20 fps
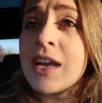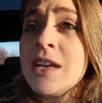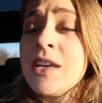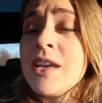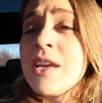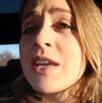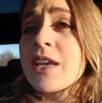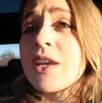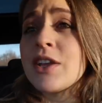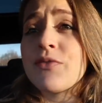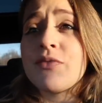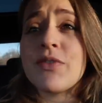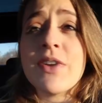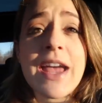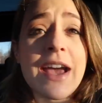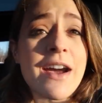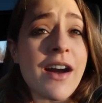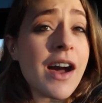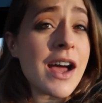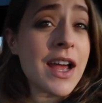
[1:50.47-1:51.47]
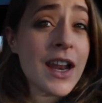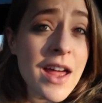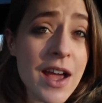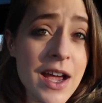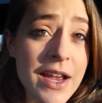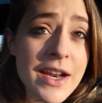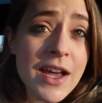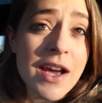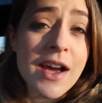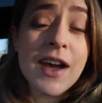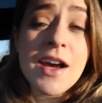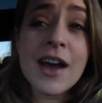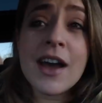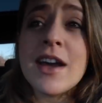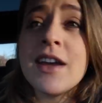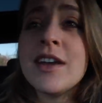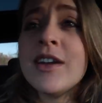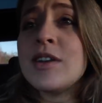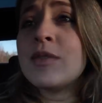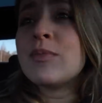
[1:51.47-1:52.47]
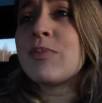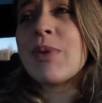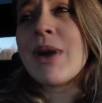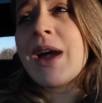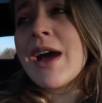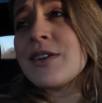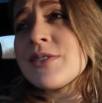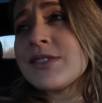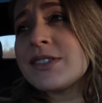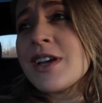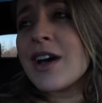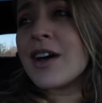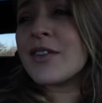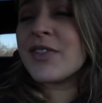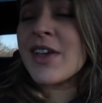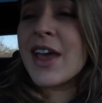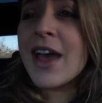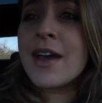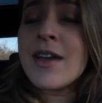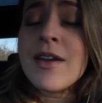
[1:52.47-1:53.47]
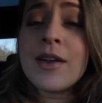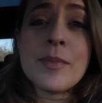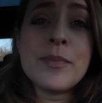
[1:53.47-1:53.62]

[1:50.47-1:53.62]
you can forget eyeliner, brow stuff, yeah.